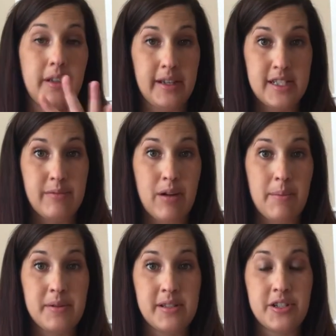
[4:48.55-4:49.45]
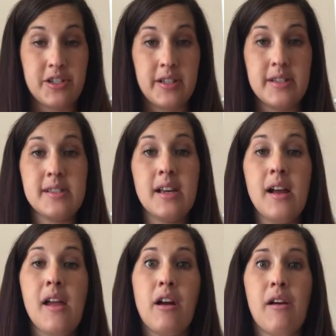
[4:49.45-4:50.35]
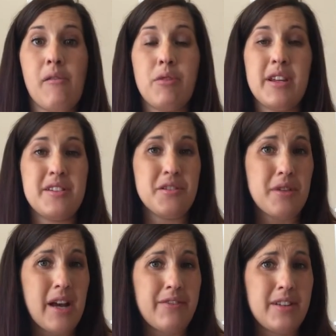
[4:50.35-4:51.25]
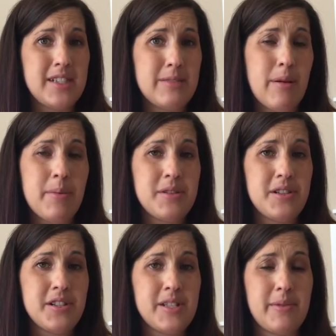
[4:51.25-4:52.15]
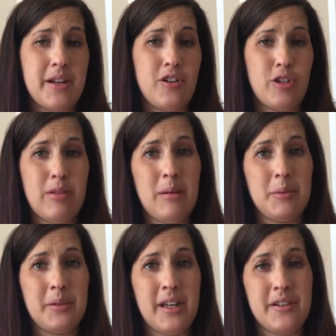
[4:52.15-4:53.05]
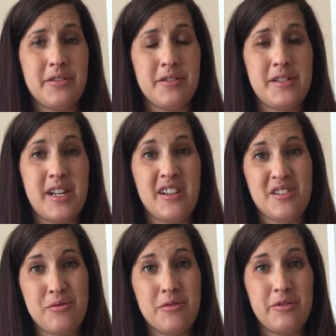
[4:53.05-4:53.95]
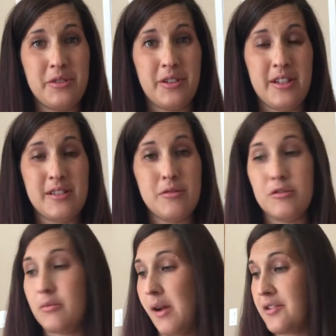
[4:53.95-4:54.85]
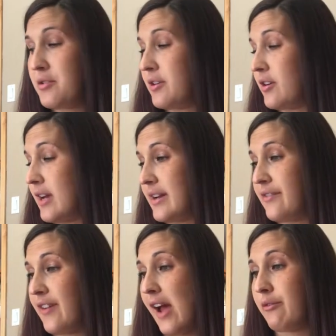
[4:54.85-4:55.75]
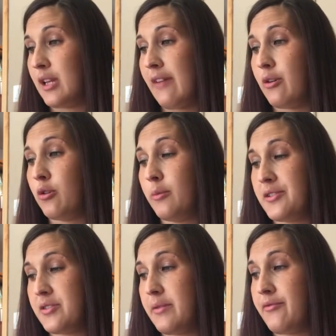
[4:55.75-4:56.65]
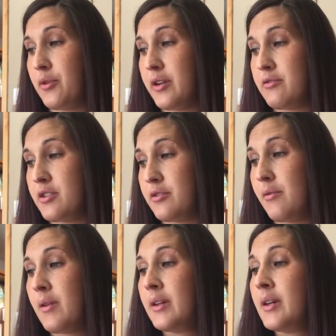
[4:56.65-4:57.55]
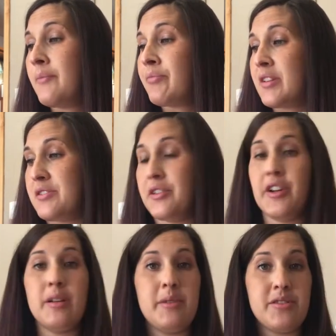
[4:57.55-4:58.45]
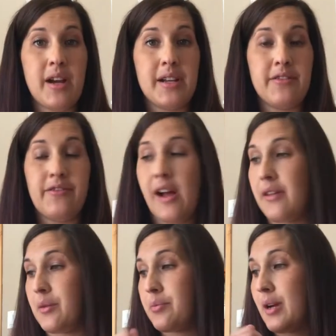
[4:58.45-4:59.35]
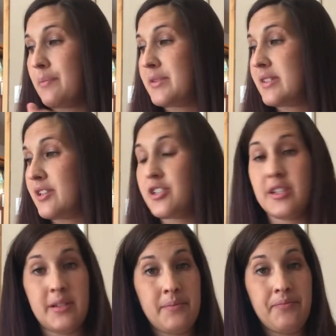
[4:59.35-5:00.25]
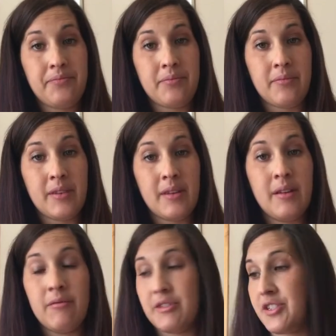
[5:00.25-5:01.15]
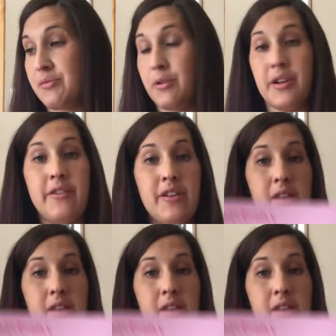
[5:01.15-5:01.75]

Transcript: list of prepositions. We do have the list of prepositions, but I know they're probably at your stay at school folder at school, but 295 will have a whole bunch of them for you too. So you're going to be trying to find the preposition, which is one of